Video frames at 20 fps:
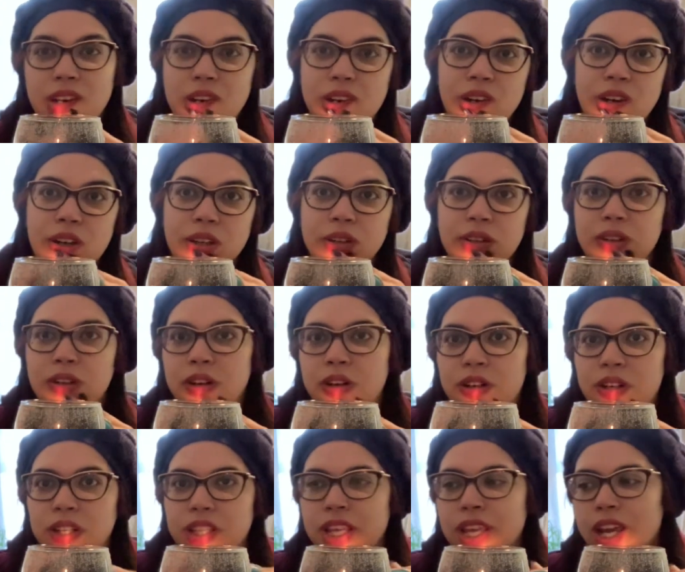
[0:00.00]
oh, you
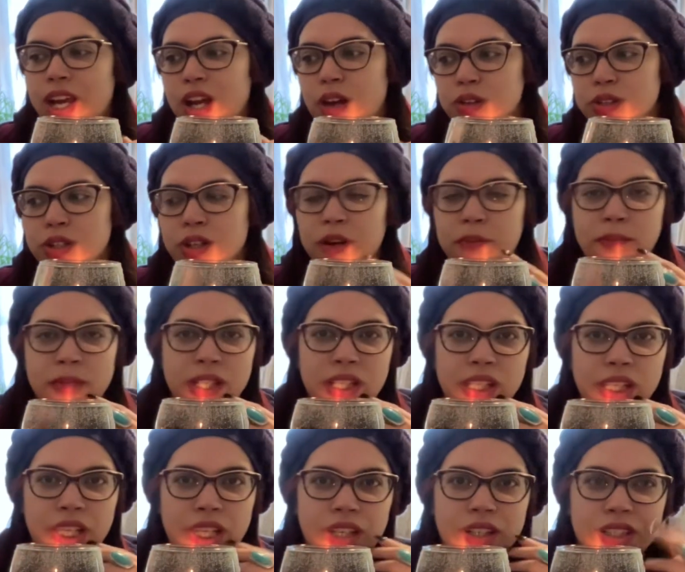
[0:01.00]
know, yeah, I'll start
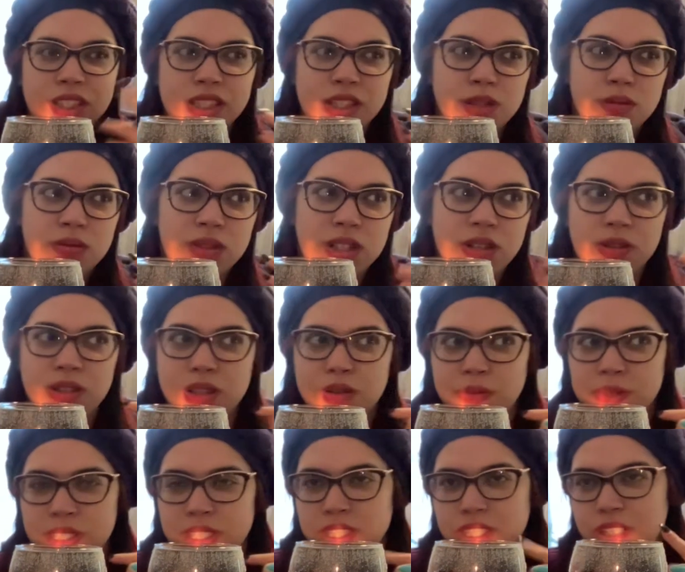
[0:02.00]
Monday because this week was
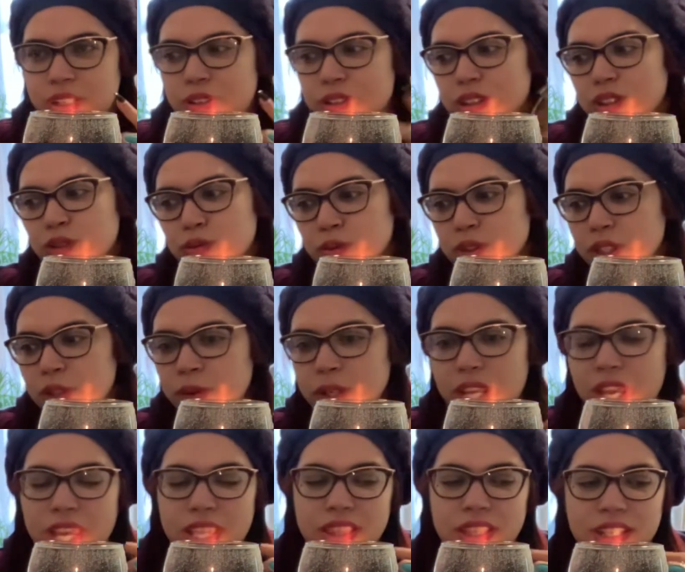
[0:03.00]
busy, oh, this week we
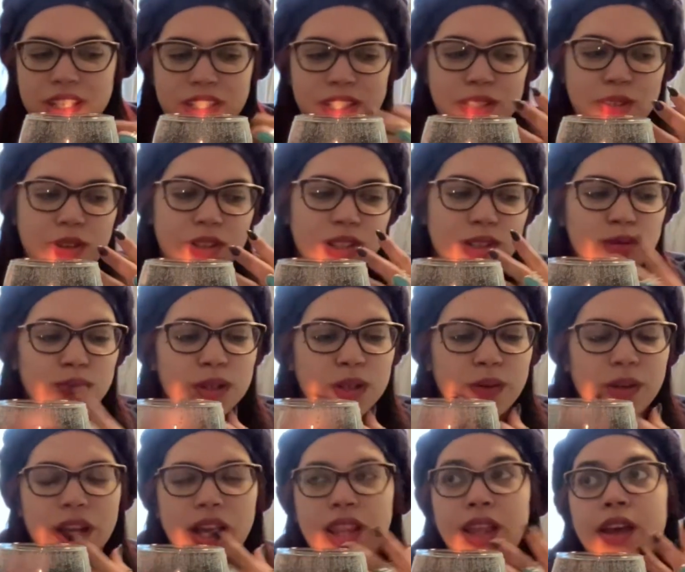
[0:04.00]
had this, oh, this week
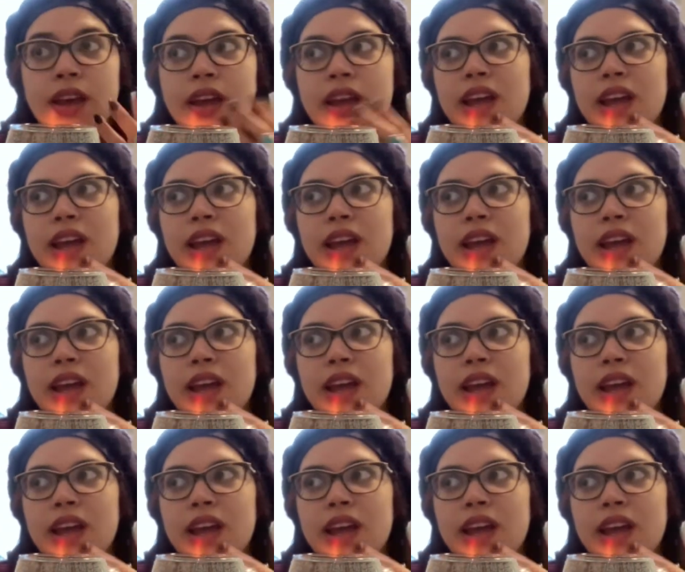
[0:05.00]
we had